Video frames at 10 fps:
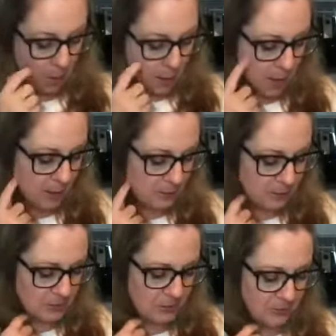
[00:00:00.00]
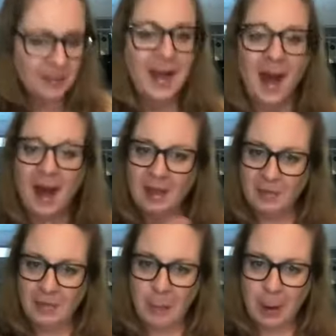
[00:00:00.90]
and so yeah, I live on
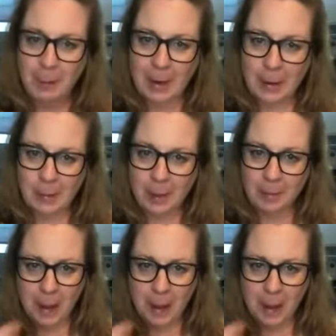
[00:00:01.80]
the water making water pie.